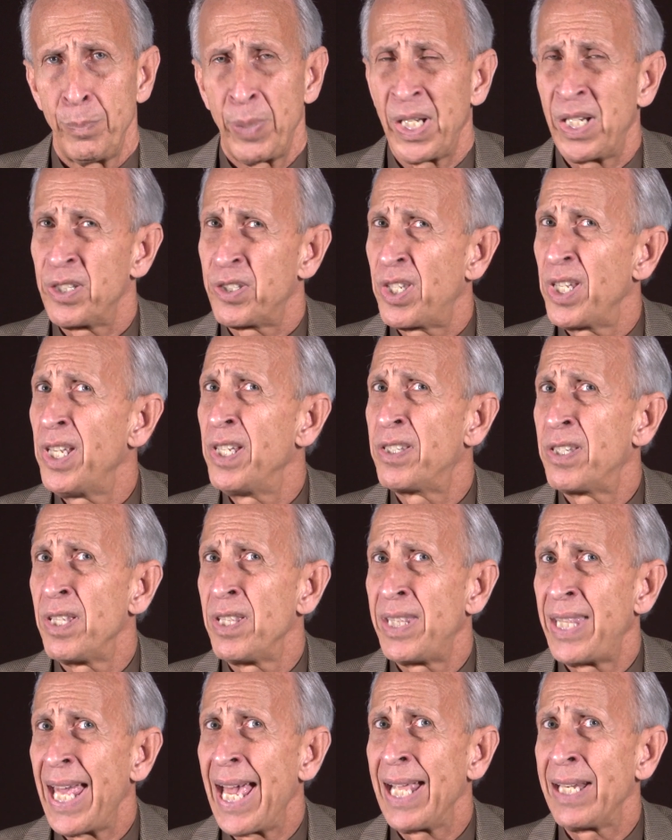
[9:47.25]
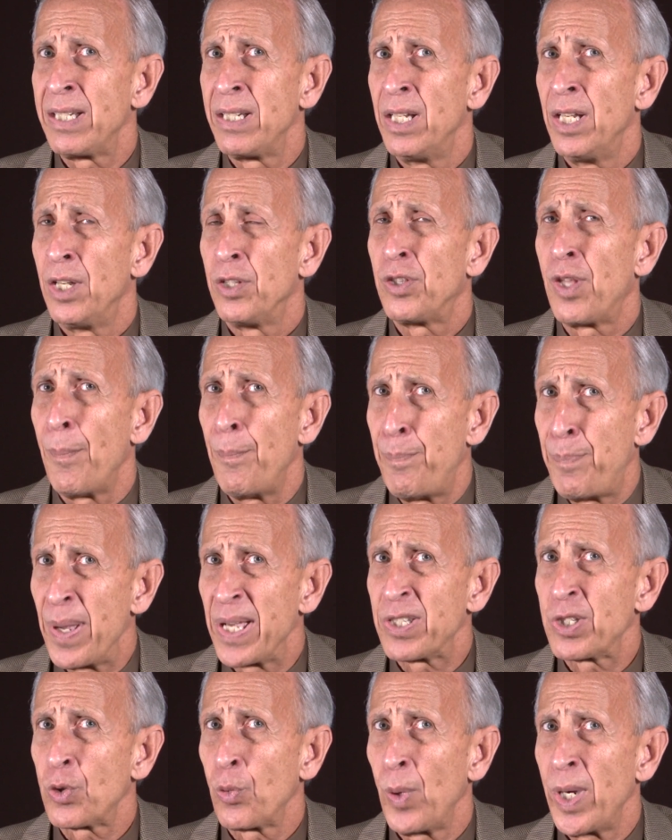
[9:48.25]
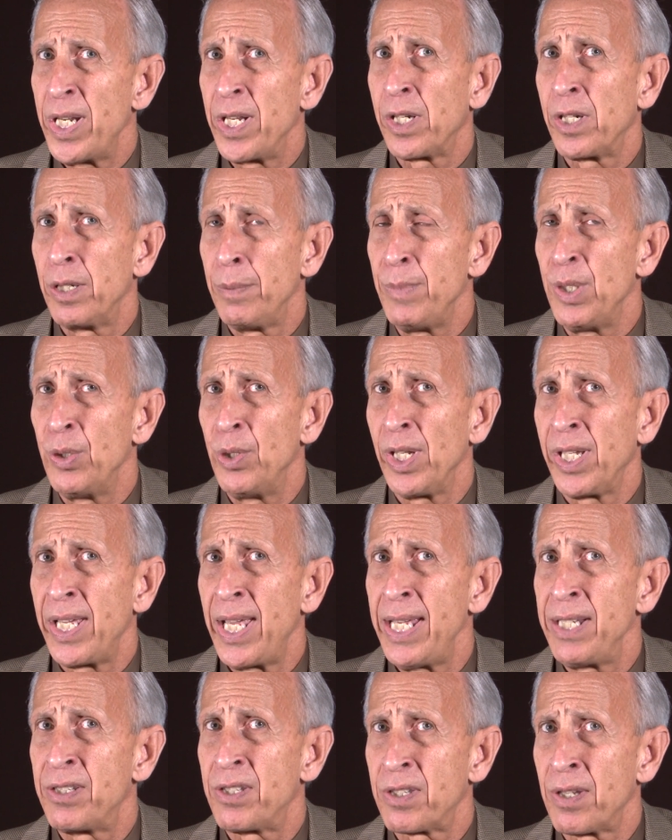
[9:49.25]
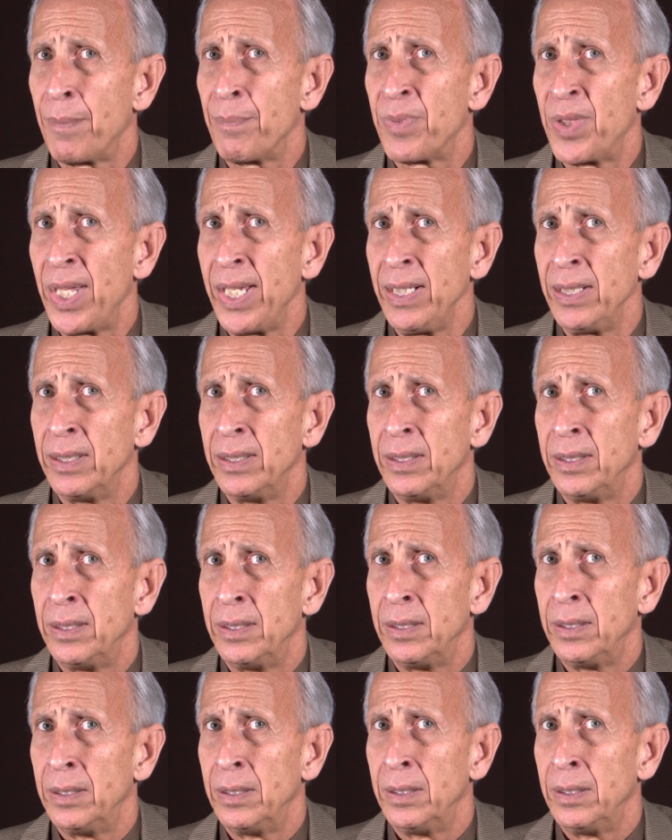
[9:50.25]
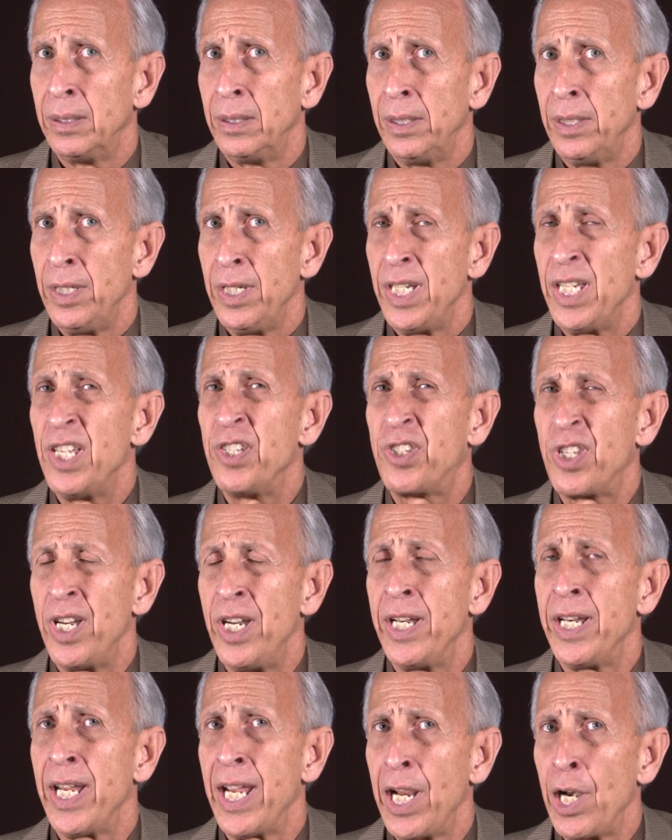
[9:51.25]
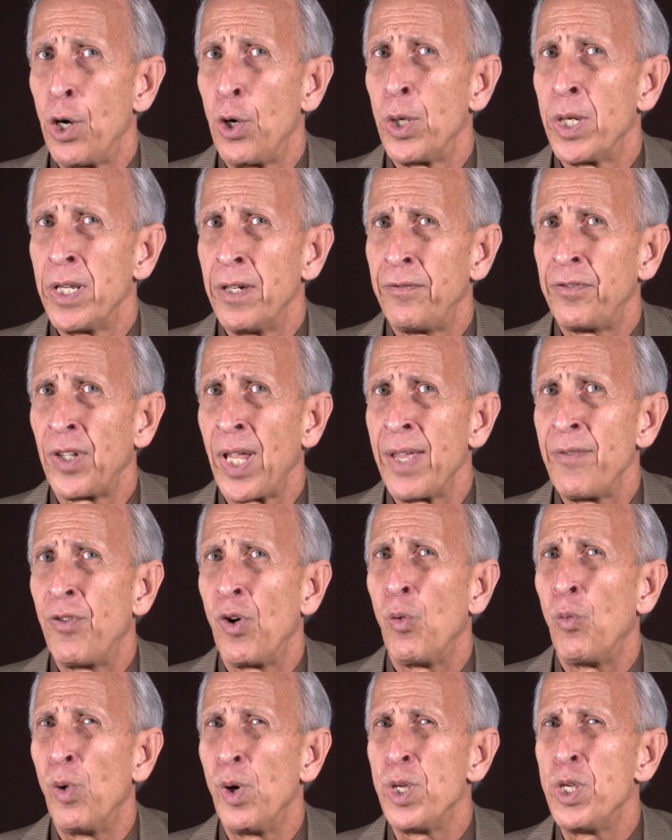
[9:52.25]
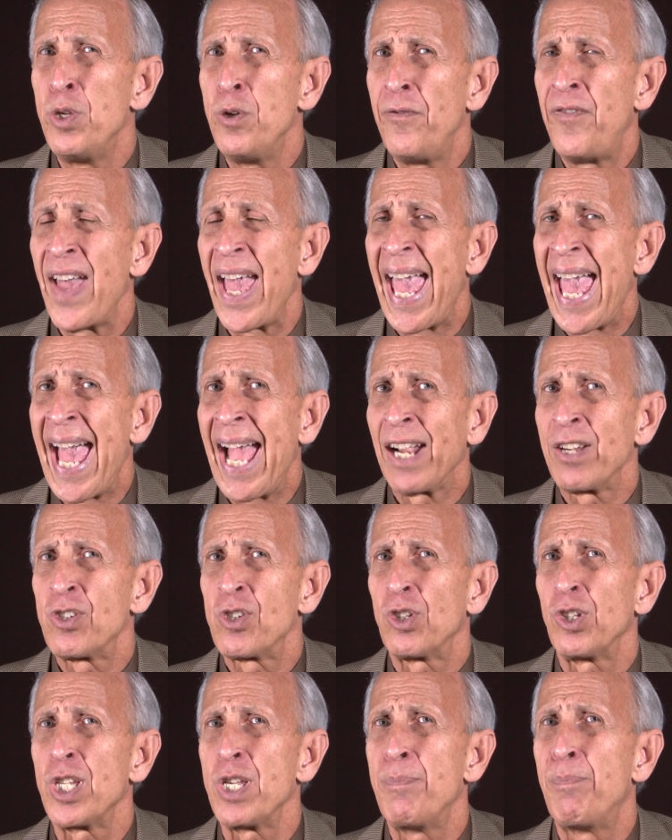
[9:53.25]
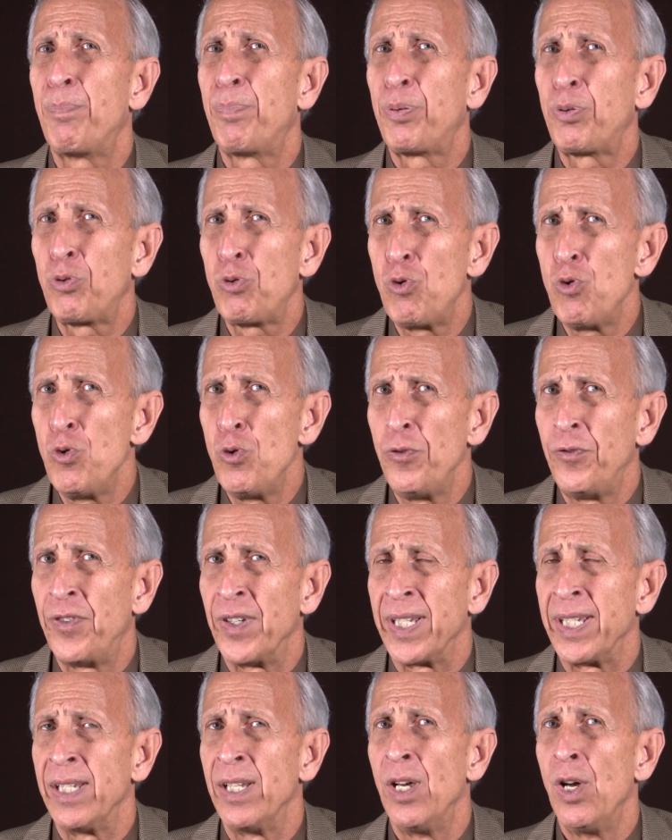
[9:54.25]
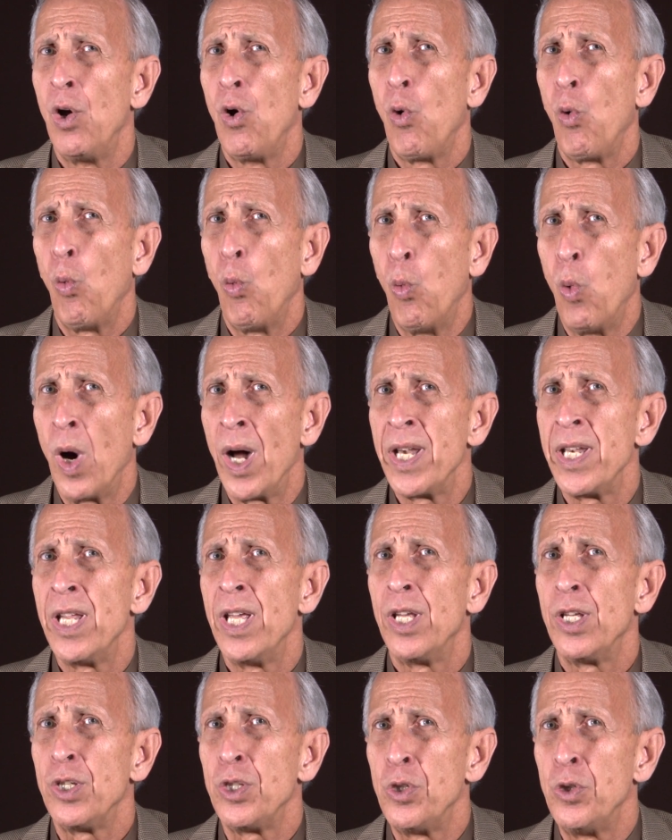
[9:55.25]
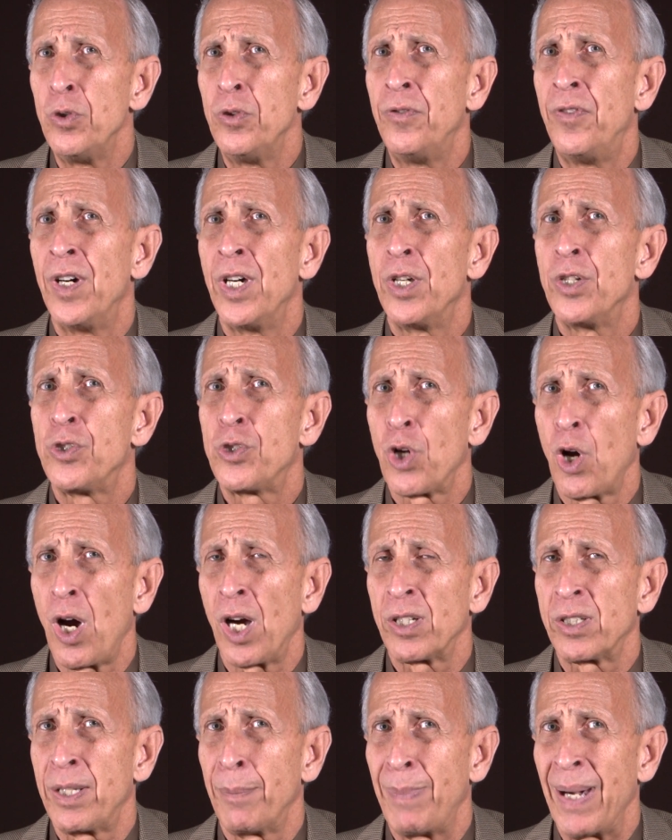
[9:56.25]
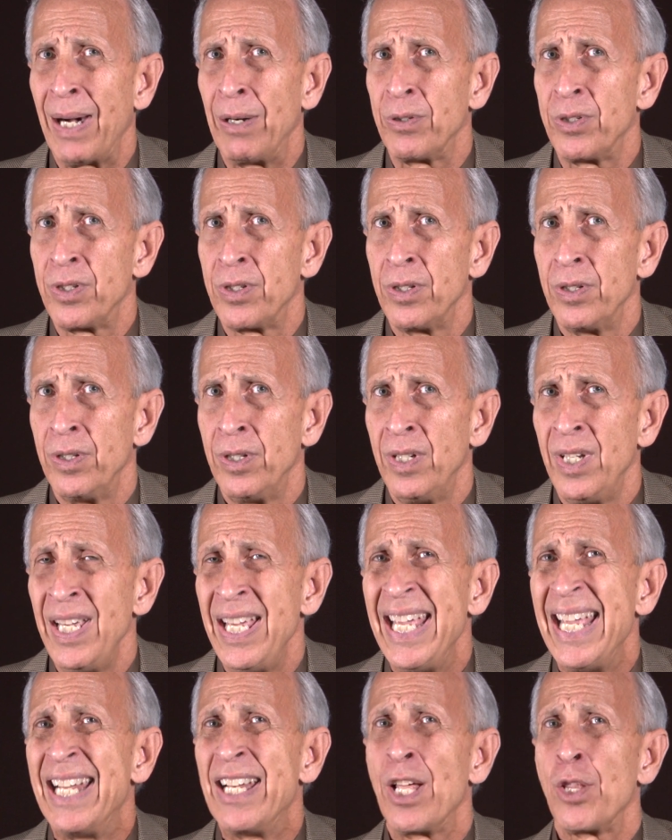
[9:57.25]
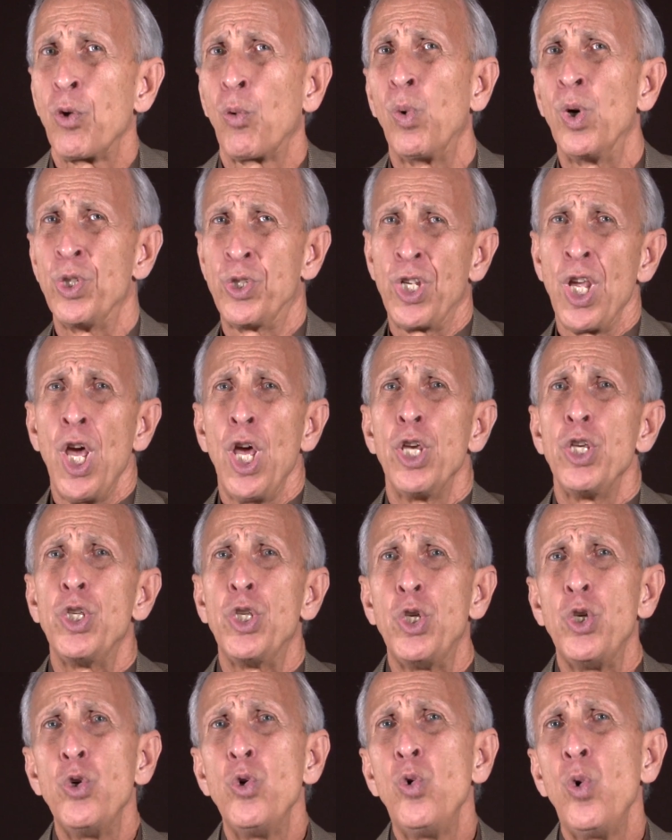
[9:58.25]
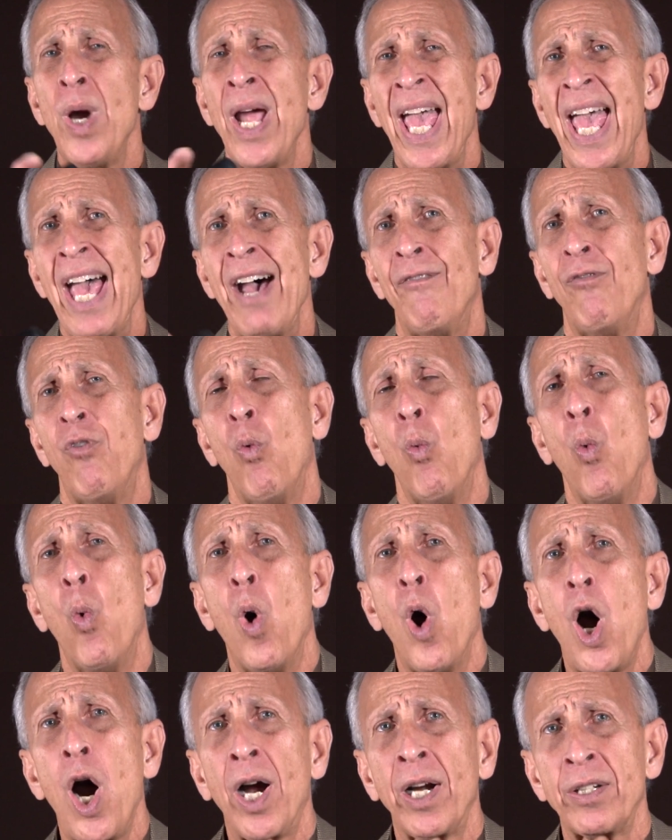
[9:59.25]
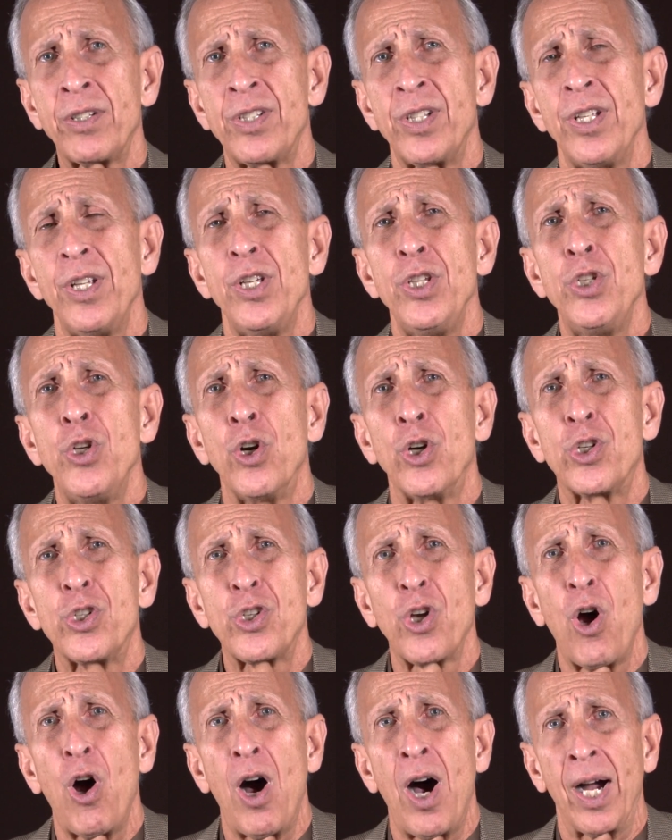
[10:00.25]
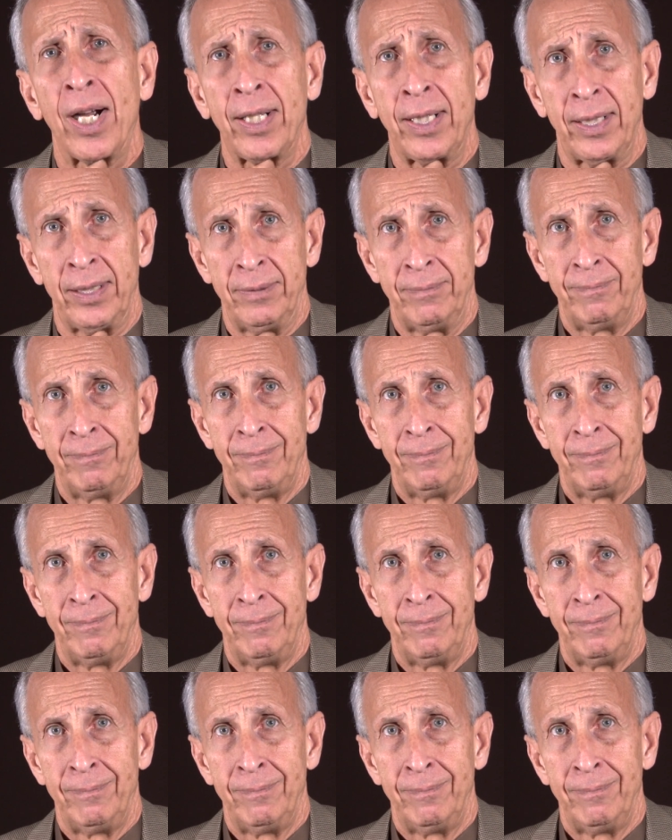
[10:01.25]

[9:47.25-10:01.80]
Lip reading: Because isn't that the best way to communicate something? Is it an area of life where you've actually proven what you've talked about? In other words, you have walked your talk.